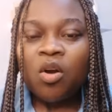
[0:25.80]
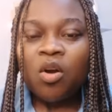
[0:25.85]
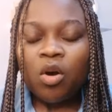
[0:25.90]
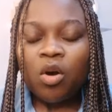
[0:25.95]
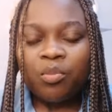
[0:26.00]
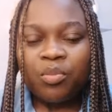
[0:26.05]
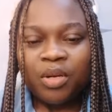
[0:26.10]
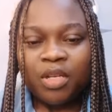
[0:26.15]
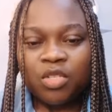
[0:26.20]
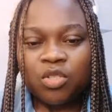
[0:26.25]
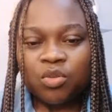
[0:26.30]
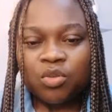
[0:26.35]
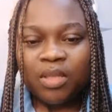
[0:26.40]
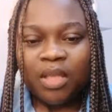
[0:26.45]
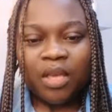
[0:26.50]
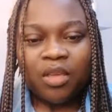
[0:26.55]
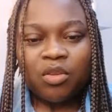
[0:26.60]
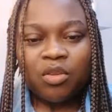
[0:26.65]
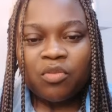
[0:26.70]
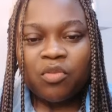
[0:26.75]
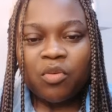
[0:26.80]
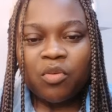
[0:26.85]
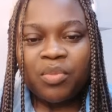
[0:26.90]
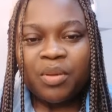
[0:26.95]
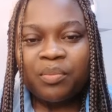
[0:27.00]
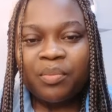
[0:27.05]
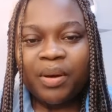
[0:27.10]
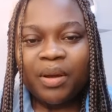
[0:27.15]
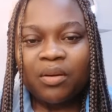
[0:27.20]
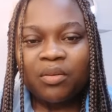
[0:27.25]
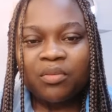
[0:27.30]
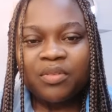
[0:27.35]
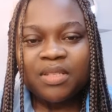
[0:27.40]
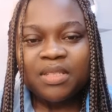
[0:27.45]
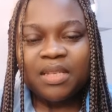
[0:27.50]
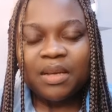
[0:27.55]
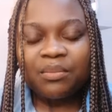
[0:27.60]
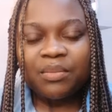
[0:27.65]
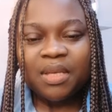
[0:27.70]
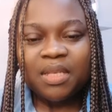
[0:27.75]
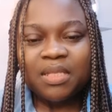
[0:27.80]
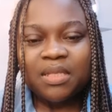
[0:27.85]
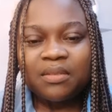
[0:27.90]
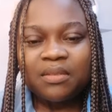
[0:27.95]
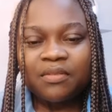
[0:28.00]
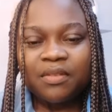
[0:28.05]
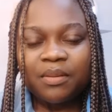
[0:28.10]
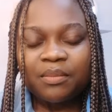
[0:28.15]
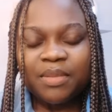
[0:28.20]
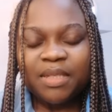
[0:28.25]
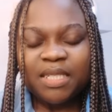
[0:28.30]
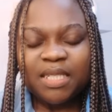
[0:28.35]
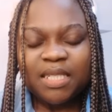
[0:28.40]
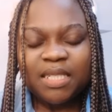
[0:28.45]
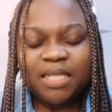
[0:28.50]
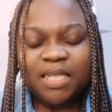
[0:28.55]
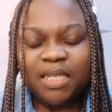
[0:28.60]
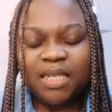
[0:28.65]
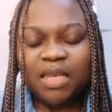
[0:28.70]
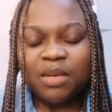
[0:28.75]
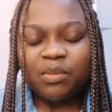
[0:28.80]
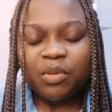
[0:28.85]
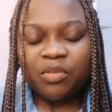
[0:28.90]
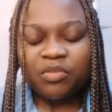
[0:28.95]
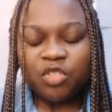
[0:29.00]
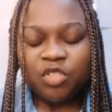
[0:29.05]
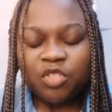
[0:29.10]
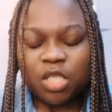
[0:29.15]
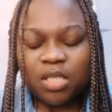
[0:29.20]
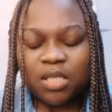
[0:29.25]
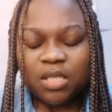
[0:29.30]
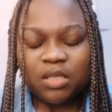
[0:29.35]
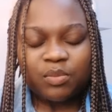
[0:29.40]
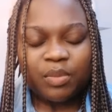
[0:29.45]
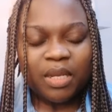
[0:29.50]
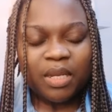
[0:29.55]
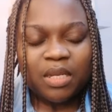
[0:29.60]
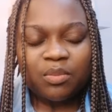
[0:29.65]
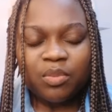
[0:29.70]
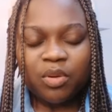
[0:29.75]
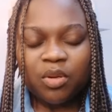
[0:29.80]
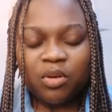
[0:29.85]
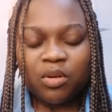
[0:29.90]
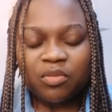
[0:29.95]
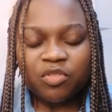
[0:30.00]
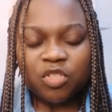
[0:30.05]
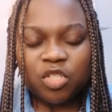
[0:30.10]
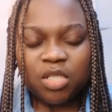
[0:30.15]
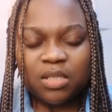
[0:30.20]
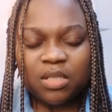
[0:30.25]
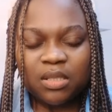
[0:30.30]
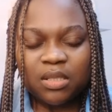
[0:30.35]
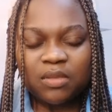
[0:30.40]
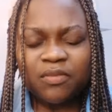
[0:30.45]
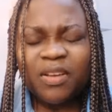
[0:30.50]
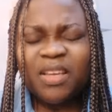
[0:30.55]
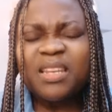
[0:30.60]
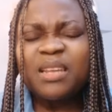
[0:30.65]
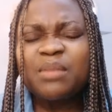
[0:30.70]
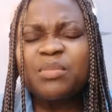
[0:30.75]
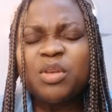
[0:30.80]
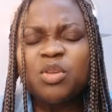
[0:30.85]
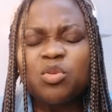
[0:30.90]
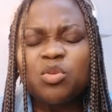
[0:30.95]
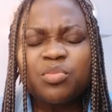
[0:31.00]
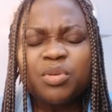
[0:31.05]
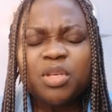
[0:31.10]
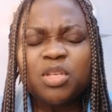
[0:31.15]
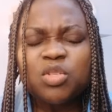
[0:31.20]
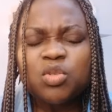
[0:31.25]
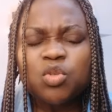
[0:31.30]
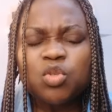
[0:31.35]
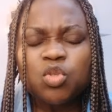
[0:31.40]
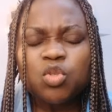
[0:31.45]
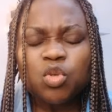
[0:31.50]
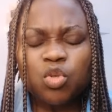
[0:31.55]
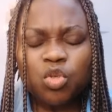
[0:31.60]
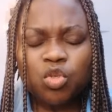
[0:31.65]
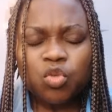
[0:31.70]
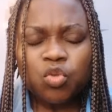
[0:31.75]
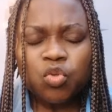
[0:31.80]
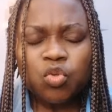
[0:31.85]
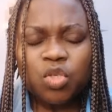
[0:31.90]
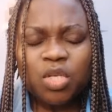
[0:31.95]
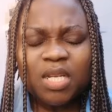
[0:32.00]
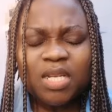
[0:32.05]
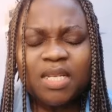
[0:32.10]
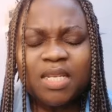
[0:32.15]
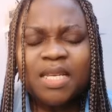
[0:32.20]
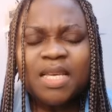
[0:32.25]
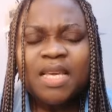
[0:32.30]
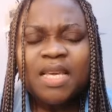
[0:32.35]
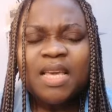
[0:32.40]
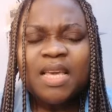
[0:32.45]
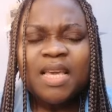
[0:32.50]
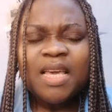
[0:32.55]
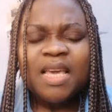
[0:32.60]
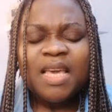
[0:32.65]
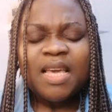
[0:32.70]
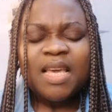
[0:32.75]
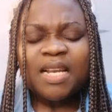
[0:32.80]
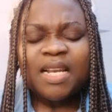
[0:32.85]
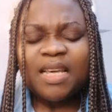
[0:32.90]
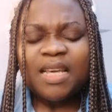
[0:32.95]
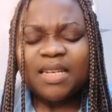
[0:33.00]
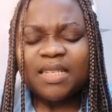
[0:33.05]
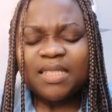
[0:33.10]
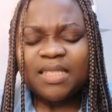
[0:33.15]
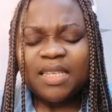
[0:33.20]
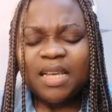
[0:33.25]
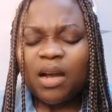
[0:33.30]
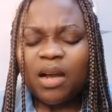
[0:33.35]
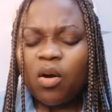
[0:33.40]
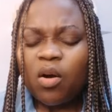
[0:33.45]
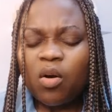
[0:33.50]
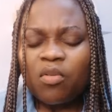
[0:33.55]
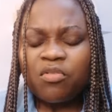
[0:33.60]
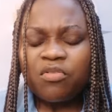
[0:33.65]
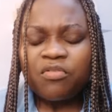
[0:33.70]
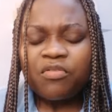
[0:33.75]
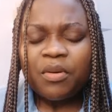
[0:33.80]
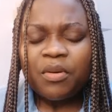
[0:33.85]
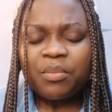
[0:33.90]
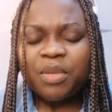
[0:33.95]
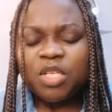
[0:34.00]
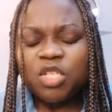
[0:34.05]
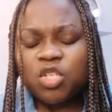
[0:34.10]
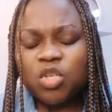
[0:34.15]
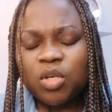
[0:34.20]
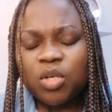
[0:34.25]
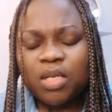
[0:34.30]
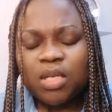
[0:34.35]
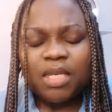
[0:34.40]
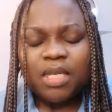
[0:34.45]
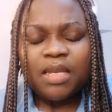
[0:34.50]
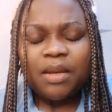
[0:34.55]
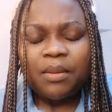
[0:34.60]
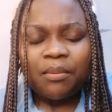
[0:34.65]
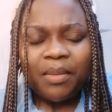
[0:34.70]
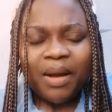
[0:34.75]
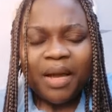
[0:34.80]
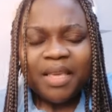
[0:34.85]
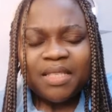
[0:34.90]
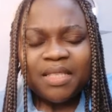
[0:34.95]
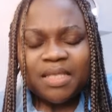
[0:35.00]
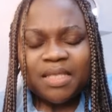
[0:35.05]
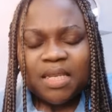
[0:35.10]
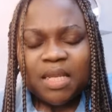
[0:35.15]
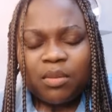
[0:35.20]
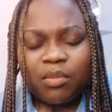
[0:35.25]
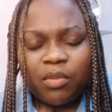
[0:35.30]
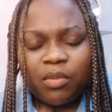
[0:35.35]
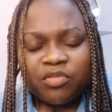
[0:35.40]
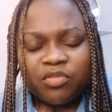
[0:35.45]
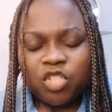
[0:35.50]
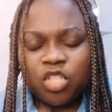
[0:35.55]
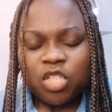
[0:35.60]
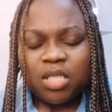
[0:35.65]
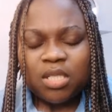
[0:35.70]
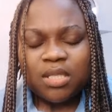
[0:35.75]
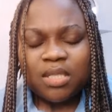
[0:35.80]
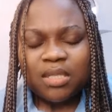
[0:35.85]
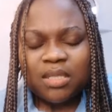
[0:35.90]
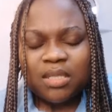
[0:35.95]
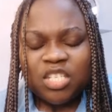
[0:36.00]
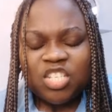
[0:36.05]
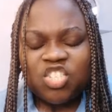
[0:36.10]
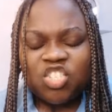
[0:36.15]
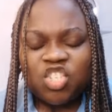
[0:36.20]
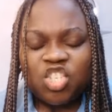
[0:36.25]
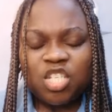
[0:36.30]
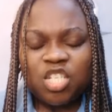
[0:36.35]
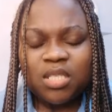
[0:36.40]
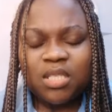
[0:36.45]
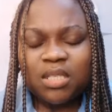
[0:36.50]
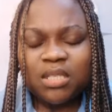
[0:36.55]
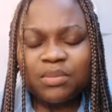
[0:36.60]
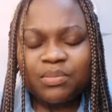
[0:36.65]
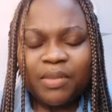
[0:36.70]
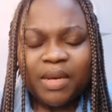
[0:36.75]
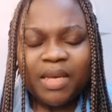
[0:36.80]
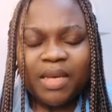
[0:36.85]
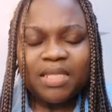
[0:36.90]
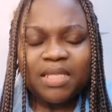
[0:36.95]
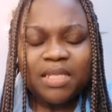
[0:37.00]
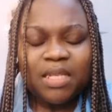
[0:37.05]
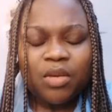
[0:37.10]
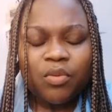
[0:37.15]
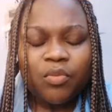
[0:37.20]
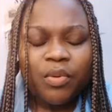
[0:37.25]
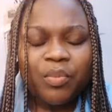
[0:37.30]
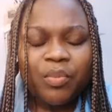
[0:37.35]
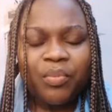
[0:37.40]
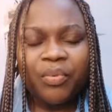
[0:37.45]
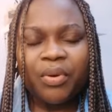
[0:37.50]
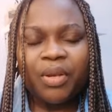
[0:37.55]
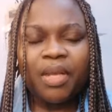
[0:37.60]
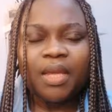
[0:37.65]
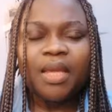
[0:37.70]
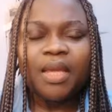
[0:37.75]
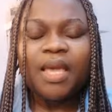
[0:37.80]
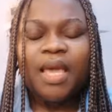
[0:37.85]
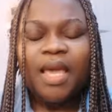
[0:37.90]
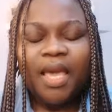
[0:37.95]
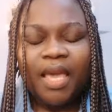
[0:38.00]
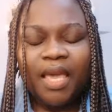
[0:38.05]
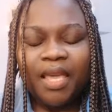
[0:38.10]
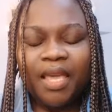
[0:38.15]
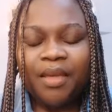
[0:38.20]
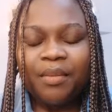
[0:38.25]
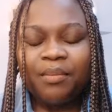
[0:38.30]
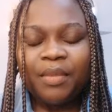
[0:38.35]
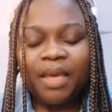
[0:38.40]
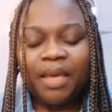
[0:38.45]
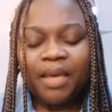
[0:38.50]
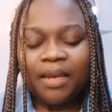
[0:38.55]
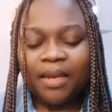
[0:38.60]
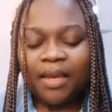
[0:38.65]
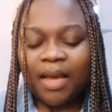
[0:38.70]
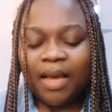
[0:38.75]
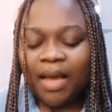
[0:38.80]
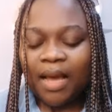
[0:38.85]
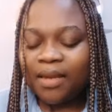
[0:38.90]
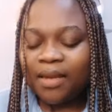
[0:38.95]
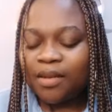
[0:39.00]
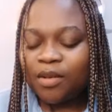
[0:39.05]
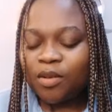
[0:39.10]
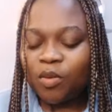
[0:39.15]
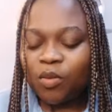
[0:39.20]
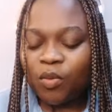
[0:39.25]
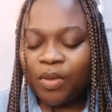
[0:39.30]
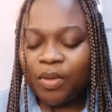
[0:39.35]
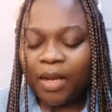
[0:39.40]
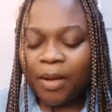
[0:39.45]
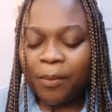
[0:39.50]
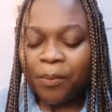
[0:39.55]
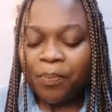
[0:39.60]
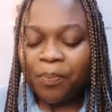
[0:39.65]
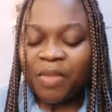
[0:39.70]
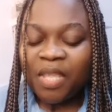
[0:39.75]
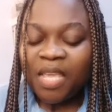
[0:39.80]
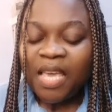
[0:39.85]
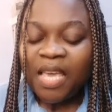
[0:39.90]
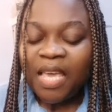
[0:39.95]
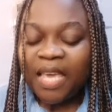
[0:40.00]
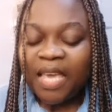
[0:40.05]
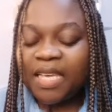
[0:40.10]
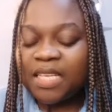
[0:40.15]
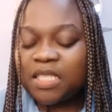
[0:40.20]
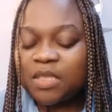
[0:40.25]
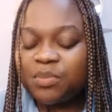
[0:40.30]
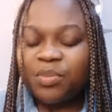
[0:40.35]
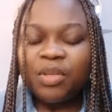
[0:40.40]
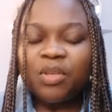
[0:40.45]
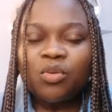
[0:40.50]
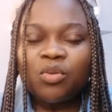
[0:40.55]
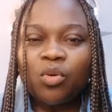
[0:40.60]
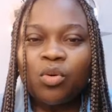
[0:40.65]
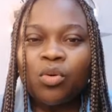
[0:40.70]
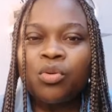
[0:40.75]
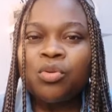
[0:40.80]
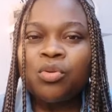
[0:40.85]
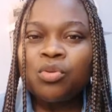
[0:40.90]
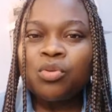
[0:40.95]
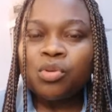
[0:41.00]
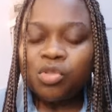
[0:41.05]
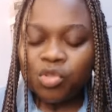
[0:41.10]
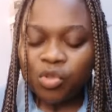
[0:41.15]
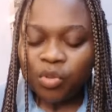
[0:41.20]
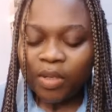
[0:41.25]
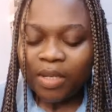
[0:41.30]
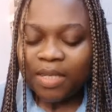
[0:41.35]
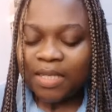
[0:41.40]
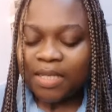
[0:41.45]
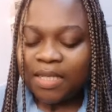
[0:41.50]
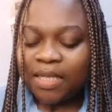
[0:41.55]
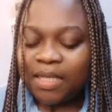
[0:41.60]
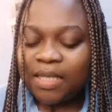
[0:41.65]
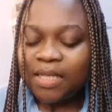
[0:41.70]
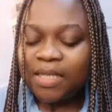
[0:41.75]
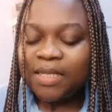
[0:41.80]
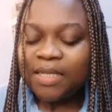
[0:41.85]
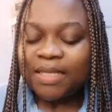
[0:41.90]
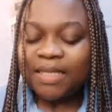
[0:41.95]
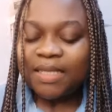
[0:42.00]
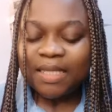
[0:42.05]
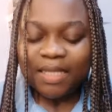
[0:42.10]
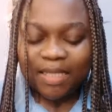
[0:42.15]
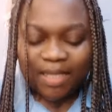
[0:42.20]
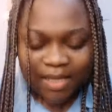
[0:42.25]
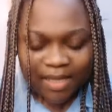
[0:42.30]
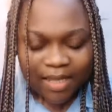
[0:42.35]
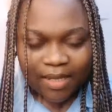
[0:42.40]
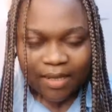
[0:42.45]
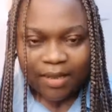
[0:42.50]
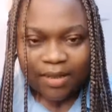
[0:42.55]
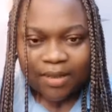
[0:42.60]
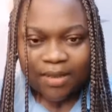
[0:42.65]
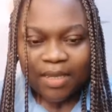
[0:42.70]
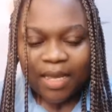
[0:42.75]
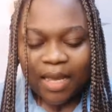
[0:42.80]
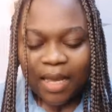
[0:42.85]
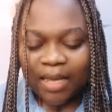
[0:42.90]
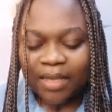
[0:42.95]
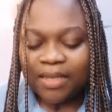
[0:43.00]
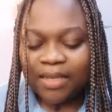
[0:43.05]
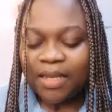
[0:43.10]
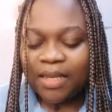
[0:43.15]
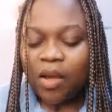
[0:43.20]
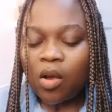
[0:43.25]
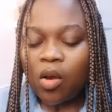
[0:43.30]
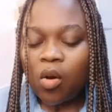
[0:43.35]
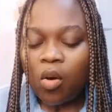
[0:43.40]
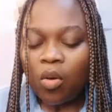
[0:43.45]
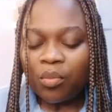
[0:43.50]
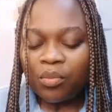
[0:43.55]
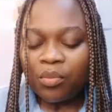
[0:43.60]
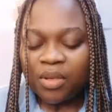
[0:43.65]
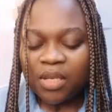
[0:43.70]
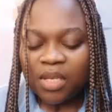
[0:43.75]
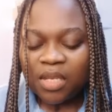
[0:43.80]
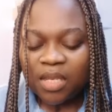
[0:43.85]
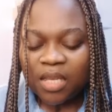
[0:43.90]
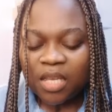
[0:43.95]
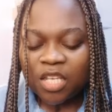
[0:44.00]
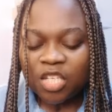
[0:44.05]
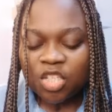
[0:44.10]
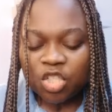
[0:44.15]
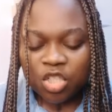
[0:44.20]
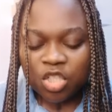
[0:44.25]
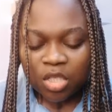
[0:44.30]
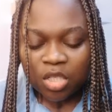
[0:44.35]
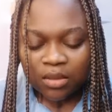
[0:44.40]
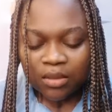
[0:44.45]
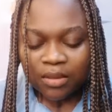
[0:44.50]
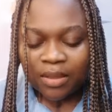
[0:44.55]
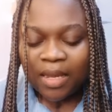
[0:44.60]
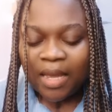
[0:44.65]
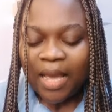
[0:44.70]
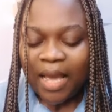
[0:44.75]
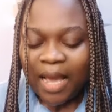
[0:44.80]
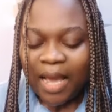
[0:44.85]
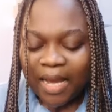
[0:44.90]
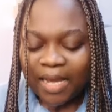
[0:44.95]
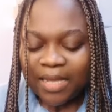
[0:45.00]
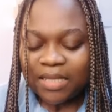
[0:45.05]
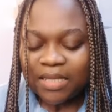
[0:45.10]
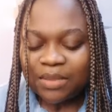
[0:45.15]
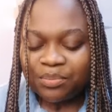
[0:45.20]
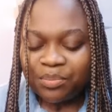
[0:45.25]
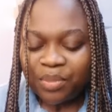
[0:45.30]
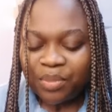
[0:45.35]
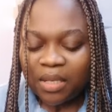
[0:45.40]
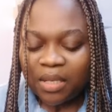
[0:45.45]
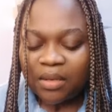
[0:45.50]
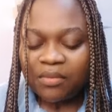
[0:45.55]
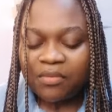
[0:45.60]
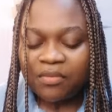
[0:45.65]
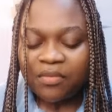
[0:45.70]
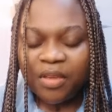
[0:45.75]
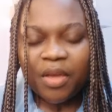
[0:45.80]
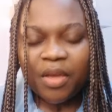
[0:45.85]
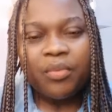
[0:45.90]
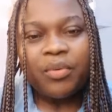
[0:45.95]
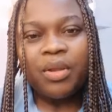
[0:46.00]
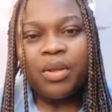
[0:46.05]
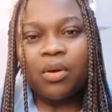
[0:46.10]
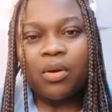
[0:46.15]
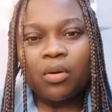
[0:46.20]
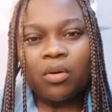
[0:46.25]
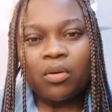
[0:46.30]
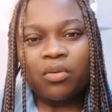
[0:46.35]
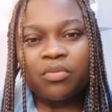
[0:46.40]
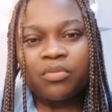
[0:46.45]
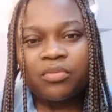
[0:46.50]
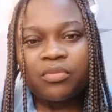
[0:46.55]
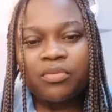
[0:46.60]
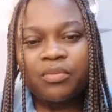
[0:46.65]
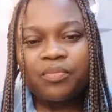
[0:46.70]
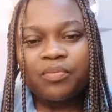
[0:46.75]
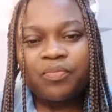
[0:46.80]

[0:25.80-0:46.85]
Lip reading: God bless you. Thank you for being part of this amazing family. In the name of Jesus, by the blood of Jesus. Father, may you begin to show your children clarity and confirmation in the mighty name of Jesus. In Jesus' mighty name we pray. Amen. Hallelujah. He's been unusually distant and the communication has been very off.